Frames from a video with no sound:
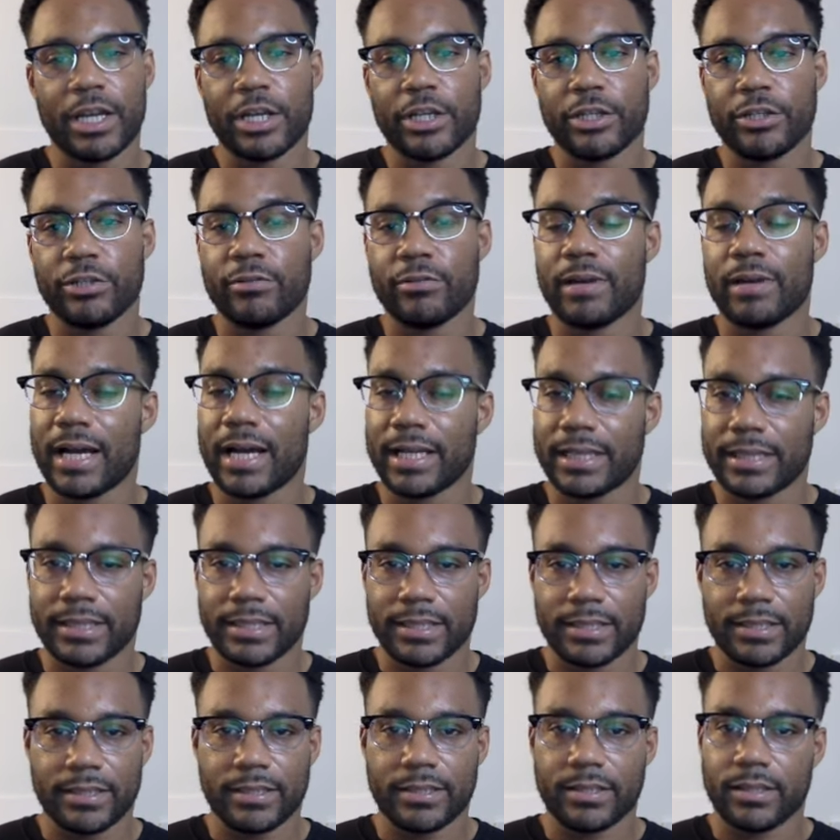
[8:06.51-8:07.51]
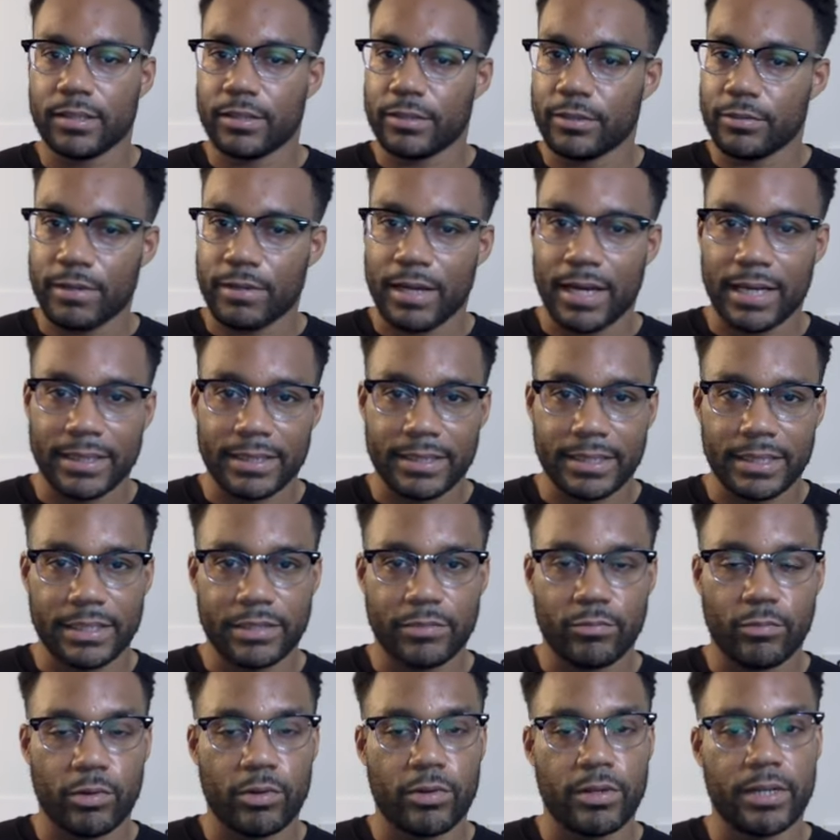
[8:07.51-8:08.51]
you got this. You got this.
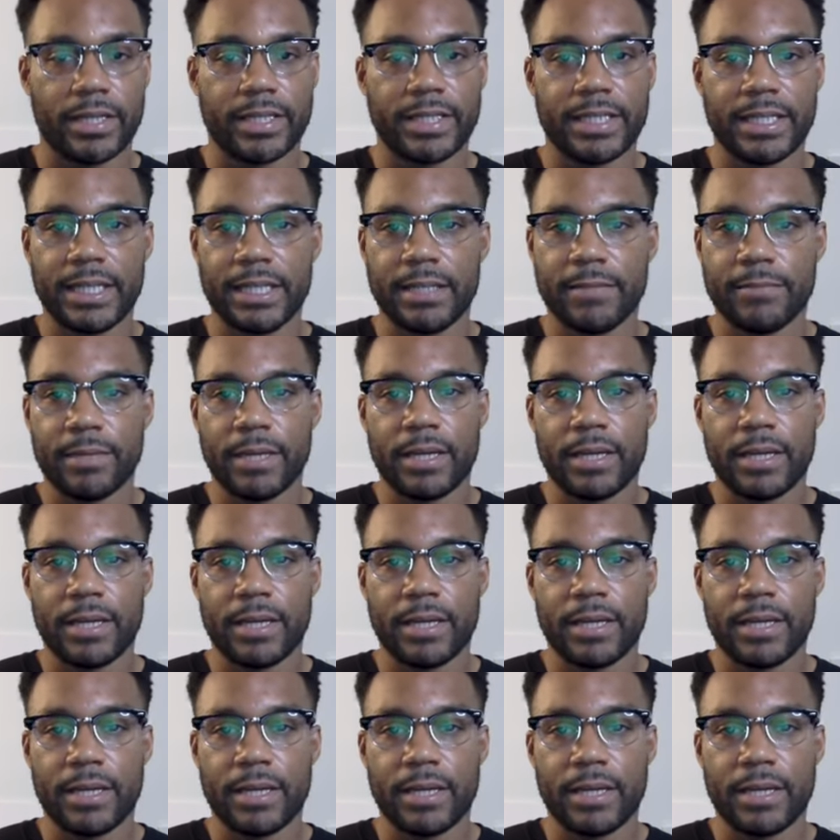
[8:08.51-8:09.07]
We're going to keep,